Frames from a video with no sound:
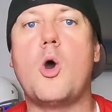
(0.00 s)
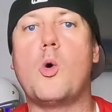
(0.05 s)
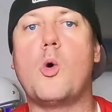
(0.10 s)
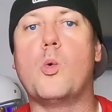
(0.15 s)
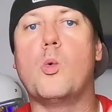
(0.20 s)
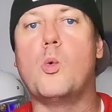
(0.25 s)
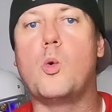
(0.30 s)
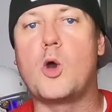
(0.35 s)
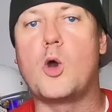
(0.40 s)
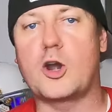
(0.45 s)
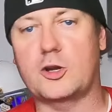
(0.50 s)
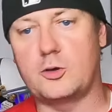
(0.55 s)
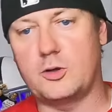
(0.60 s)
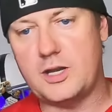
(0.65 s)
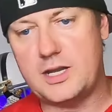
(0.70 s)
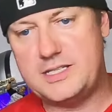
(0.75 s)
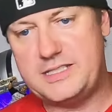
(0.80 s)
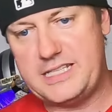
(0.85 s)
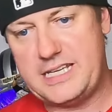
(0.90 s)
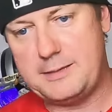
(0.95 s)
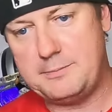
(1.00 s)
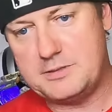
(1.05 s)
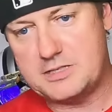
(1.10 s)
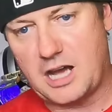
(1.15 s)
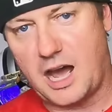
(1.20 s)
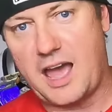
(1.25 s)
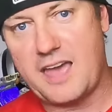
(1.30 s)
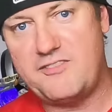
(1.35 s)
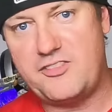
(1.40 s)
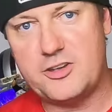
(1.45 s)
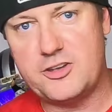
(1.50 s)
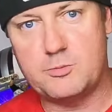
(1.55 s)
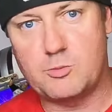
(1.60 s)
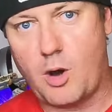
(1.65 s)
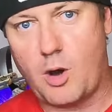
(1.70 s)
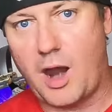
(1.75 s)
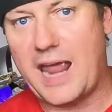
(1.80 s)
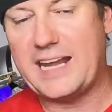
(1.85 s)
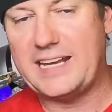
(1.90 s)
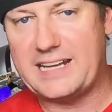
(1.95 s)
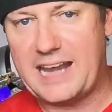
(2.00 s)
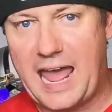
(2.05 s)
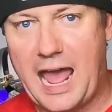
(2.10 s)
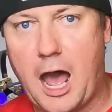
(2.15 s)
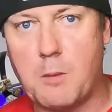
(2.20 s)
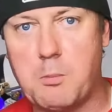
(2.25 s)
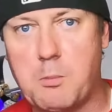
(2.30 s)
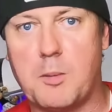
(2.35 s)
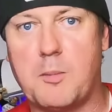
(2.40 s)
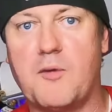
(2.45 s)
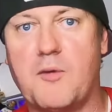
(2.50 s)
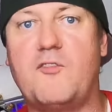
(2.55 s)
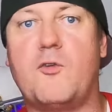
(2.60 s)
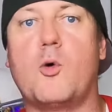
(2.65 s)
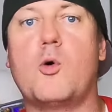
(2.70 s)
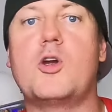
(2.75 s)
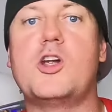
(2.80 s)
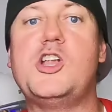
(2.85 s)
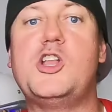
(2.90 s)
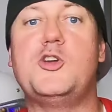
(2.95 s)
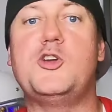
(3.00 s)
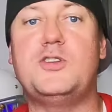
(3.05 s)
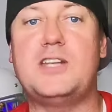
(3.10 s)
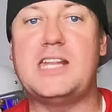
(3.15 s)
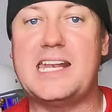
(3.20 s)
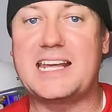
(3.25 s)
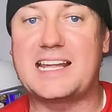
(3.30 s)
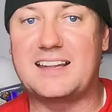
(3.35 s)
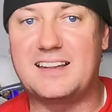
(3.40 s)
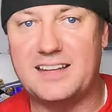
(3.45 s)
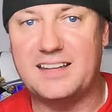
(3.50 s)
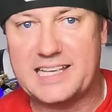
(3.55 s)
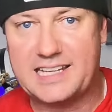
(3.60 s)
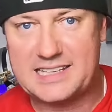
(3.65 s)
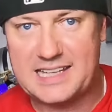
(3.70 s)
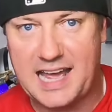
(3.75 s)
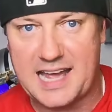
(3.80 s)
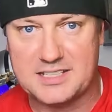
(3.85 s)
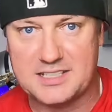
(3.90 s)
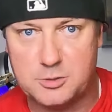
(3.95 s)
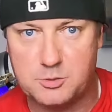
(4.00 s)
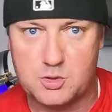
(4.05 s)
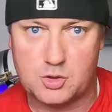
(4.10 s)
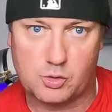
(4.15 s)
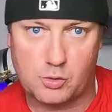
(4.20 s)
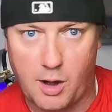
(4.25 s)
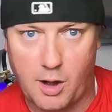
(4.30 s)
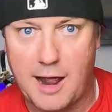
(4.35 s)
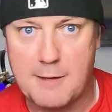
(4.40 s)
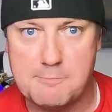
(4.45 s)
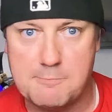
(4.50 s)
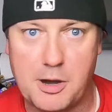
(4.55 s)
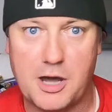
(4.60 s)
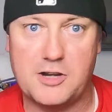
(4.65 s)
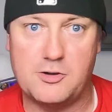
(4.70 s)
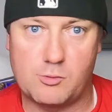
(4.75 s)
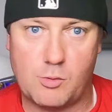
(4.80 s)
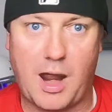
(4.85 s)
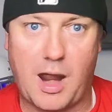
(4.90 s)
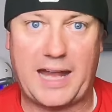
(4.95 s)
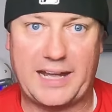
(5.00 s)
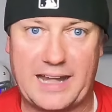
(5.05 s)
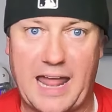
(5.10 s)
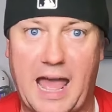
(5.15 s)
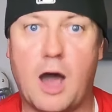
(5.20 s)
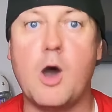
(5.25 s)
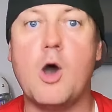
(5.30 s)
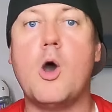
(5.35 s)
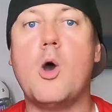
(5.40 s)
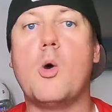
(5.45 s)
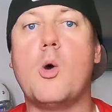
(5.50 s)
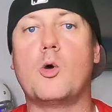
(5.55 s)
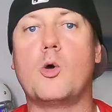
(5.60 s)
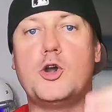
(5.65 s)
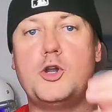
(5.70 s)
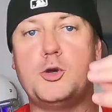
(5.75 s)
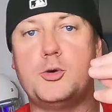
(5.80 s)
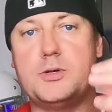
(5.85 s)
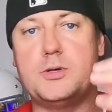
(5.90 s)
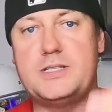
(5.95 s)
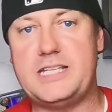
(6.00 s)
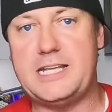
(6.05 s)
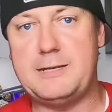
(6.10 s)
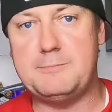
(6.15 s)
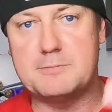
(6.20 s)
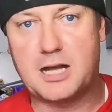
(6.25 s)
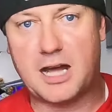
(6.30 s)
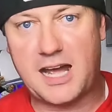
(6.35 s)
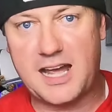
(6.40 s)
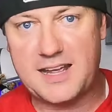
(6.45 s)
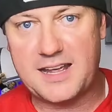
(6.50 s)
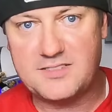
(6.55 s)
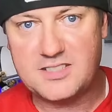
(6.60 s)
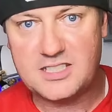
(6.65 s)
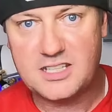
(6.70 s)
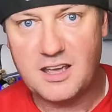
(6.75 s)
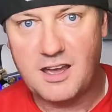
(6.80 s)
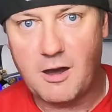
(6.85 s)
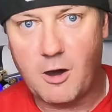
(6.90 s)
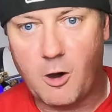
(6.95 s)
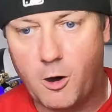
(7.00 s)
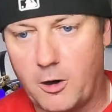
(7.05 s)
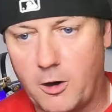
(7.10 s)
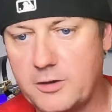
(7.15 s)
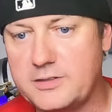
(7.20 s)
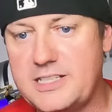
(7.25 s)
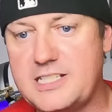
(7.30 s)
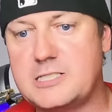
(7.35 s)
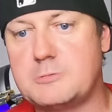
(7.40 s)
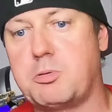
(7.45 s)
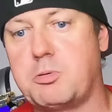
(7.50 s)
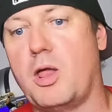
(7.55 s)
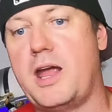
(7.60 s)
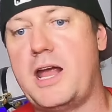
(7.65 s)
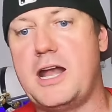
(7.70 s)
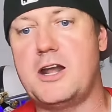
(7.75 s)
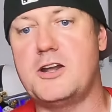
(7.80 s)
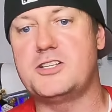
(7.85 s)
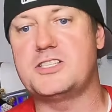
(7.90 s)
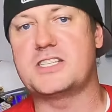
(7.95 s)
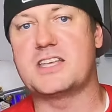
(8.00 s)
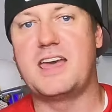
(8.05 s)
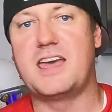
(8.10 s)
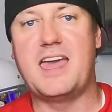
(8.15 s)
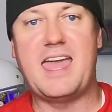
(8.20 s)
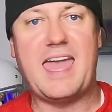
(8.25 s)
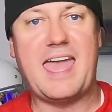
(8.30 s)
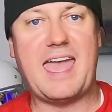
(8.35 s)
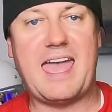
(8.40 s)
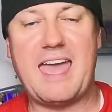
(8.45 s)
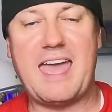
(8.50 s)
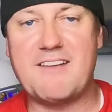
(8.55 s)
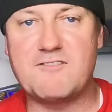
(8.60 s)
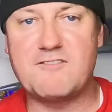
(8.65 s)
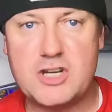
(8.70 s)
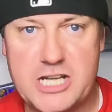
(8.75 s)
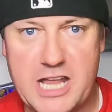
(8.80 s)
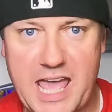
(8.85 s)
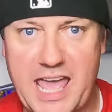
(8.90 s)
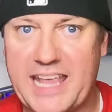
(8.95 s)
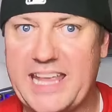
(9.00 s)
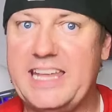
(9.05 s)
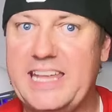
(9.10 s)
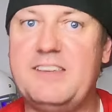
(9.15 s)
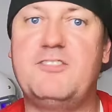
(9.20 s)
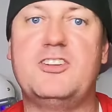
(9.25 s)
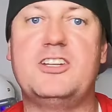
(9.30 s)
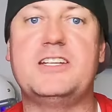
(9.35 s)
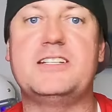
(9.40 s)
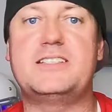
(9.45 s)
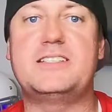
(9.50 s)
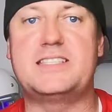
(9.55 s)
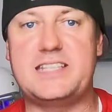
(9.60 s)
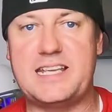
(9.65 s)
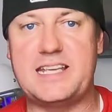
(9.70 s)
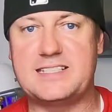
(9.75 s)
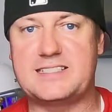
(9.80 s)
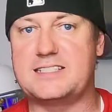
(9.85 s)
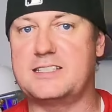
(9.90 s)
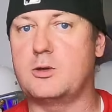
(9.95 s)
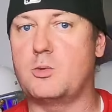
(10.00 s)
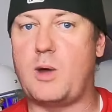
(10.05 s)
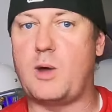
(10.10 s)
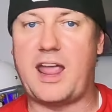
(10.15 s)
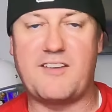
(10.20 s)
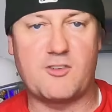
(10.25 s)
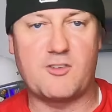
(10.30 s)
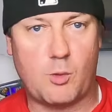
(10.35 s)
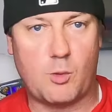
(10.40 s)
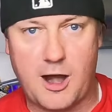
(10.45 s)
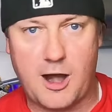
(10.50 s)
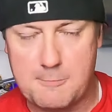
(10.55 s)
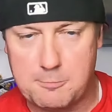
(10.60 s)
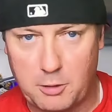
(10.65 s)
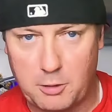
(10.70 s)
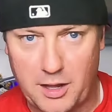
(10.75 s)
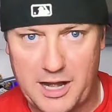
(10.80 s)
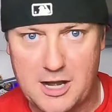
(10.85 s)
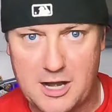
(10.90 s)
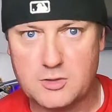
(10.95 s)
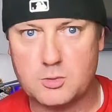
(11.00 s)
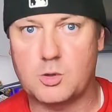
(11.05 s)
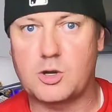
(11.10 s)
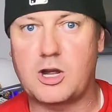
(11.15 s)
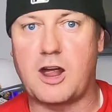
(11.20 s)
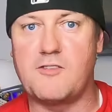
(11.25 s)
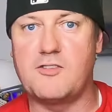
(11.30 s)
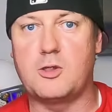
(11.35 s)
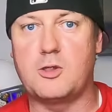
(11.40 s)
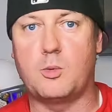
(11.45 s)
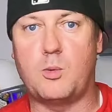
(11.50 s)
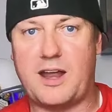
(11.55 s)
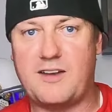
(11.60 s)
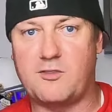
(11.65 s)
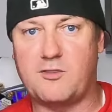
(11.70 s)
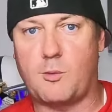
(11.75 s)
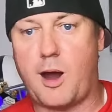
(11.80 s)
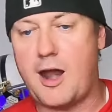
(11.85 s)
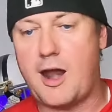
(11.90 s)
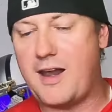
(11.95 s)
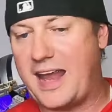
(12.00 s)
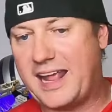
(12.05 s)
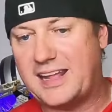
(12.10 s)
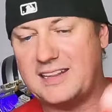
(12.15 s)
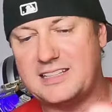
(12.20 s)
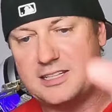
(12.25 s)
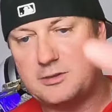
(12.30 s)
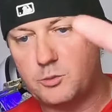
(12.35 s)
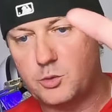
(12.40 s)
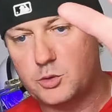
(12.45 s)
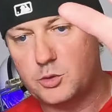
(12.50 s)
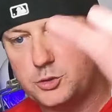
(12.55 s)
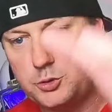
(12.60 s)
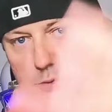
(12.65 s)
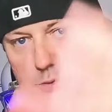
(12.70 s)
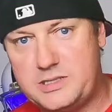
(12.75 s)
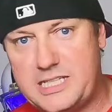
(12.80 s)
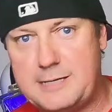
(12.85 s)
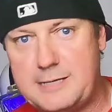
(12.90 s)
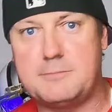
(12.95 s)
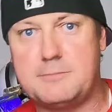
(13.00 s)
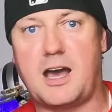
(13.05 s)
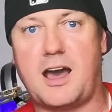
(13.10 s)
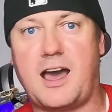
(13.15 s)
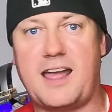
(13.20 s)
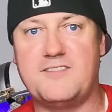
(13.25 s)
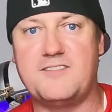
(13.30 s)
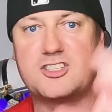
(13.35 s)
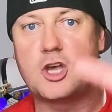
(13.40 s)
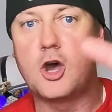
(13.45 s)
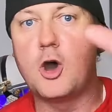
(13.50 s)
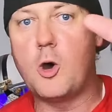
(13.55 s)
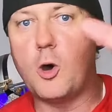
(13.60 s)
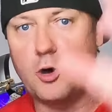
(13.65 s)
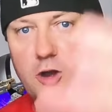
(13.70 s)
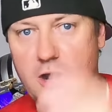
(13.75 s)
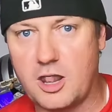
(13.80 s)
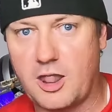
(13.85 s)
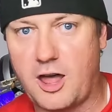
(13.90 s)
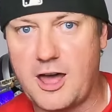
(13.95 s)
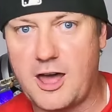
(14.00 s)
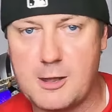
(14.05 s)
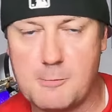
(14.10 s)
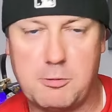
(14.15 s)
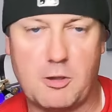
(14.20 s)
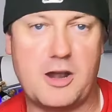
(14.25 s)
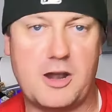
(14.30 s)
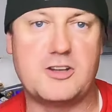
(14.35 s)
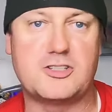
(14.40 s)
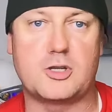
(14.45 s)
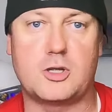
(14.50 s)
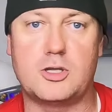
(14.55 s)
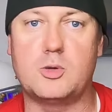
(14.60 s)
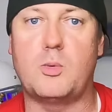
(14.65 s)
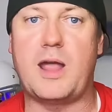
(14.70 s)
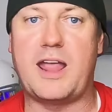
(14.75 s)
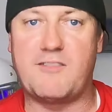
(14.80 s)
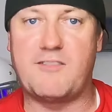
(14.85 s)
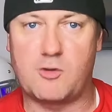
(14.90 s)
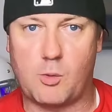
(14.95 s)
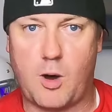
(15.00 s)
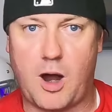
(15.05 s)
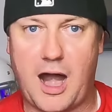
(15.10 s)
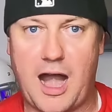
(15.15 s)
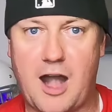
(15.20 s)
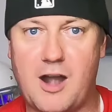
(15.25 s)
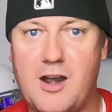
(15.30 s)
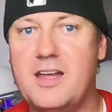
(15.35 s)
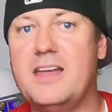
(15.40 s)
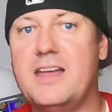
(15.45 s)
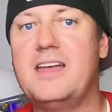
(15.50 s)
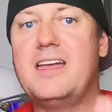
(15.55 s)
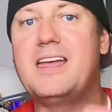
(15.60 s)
We're going to deep dive him right now, but before we do, you need to click that subscribe button right now. We're doing deep dives on these players every day, even in season. The waiver wire players, we'll cover the waiver wire, and then we'll do deep dives on a lot of the players on the waiver wire.